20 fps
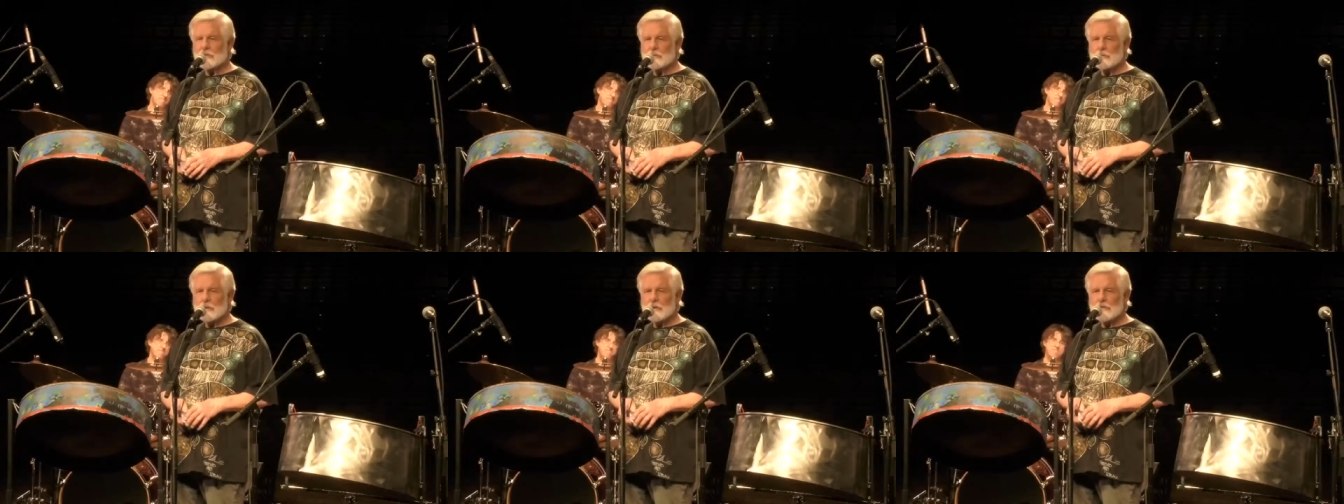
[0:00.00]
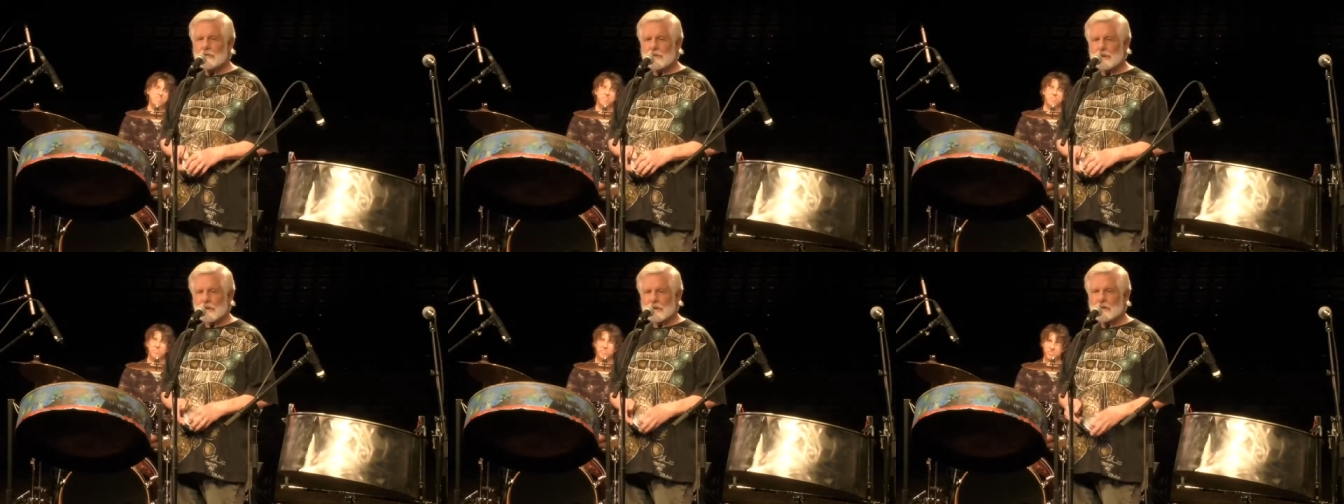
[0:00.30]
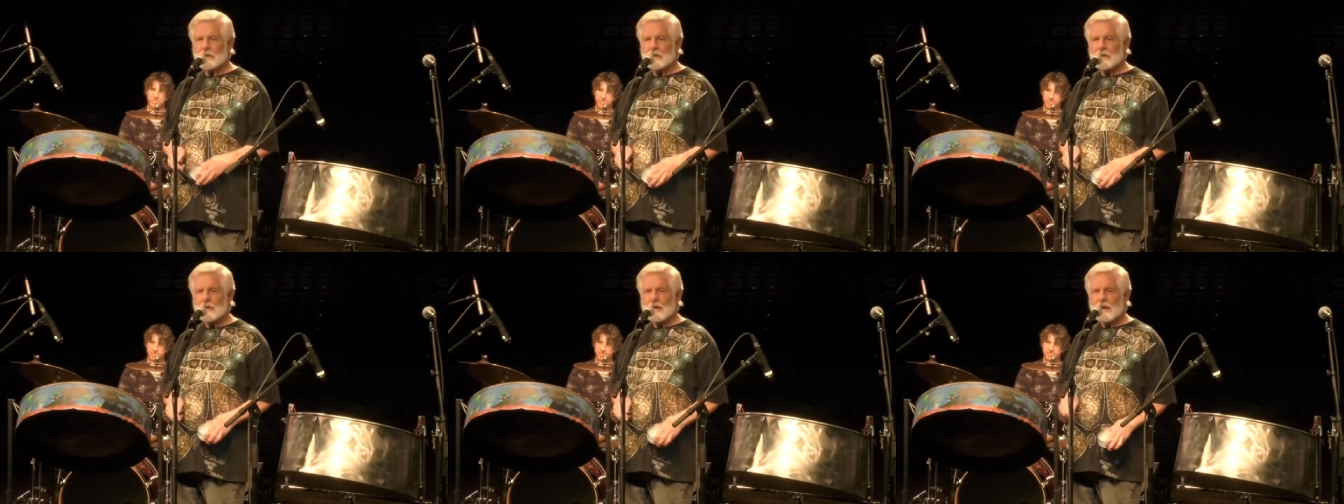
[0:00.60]
Some
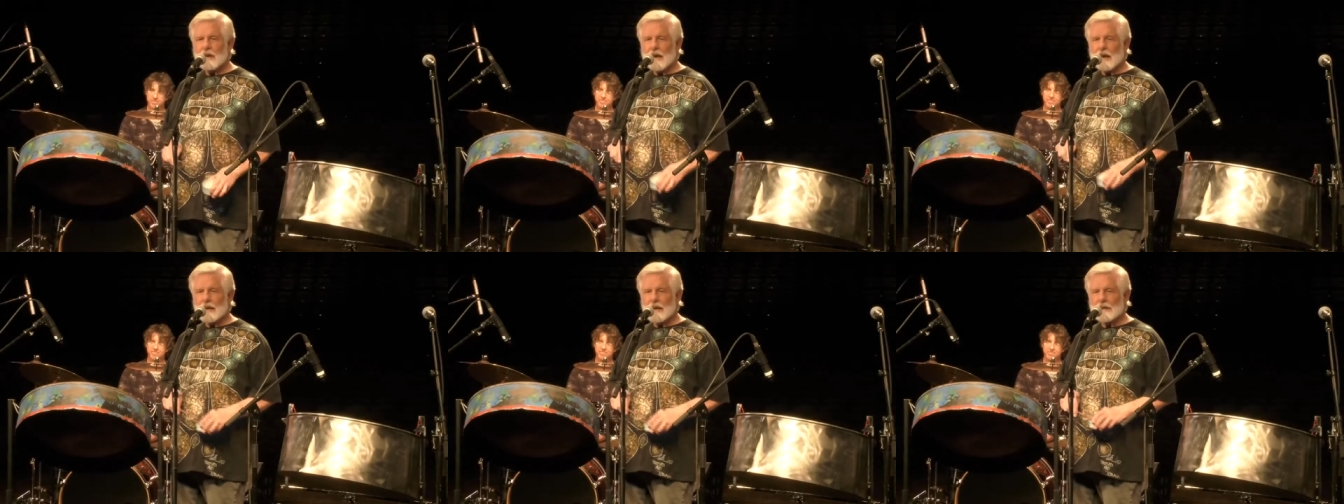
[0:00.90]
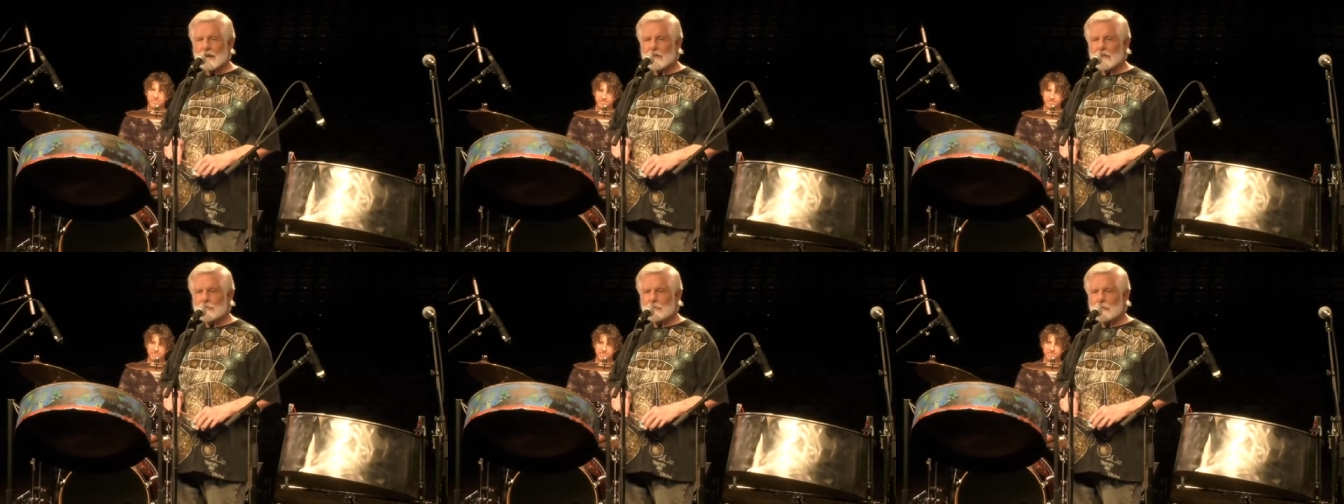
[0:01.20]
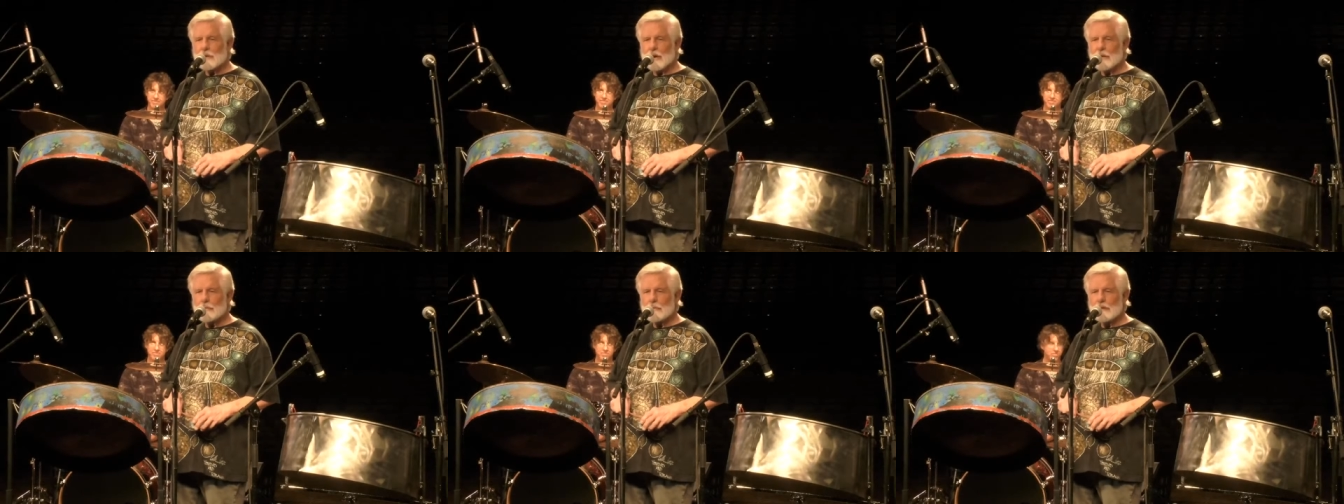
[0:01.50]
Music. And that's
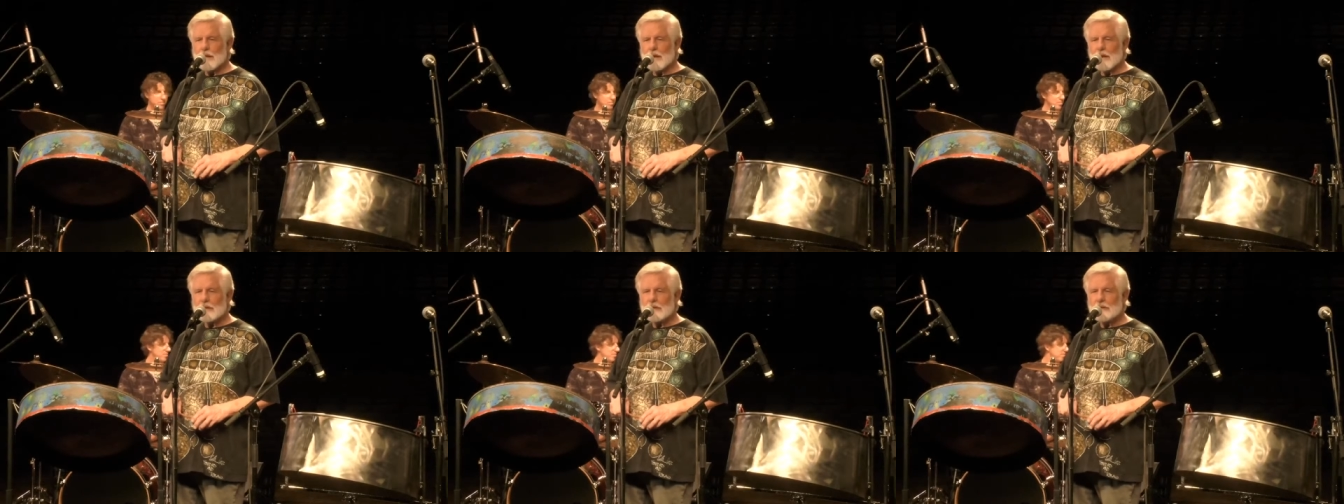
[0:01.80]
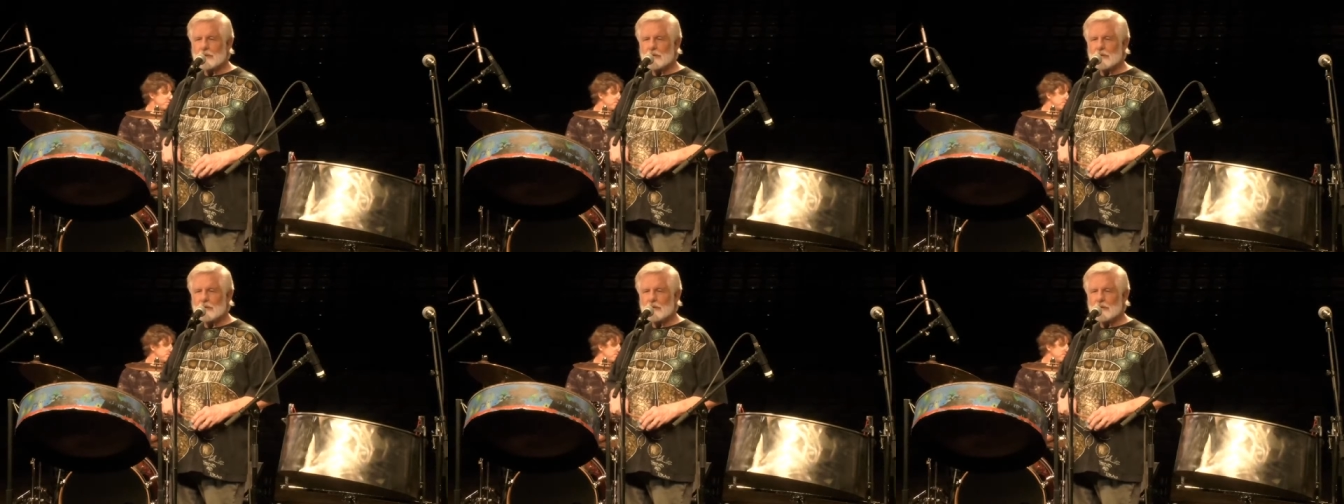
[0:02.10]
what I would like